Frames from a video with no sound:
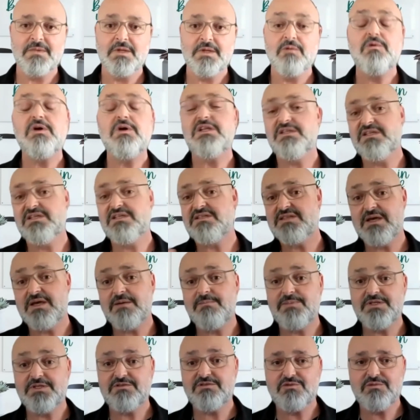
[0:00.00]
Well, this
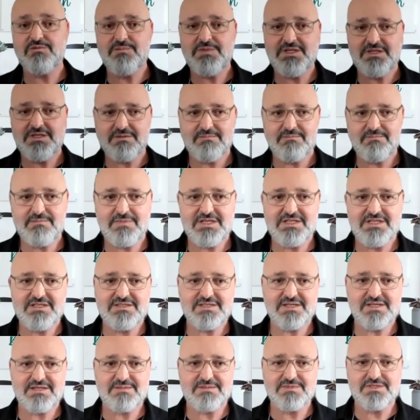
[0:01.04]
happened to me many
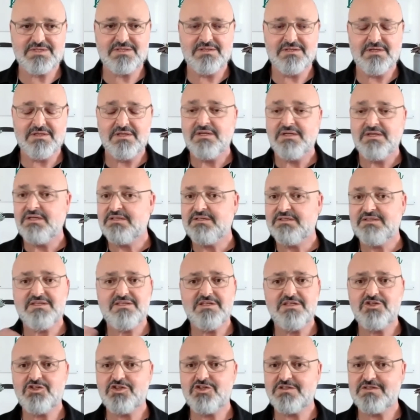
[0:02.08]
times.
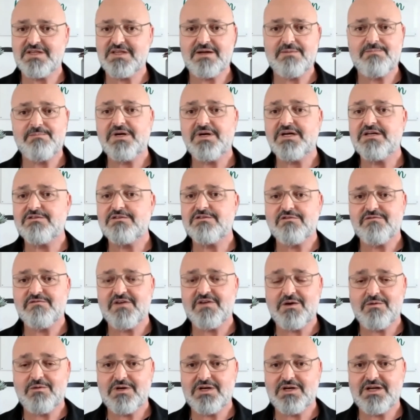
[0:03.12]
Decisions are part of
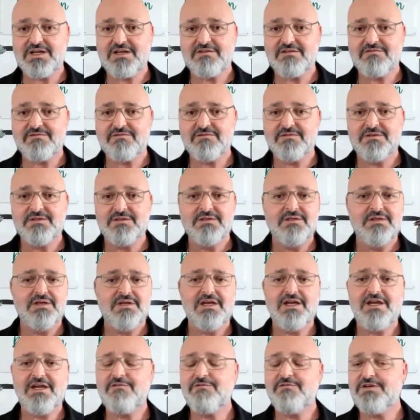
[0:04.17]
our life.
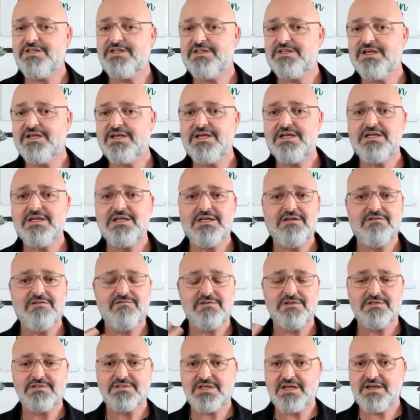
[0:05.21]
Every day, if
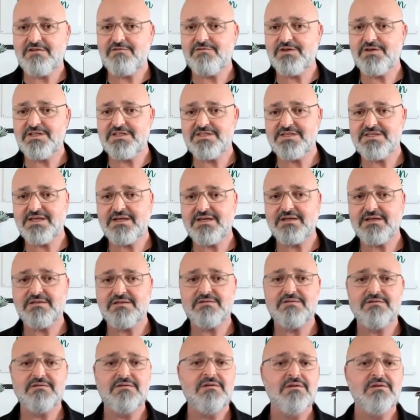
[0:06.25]
not every second,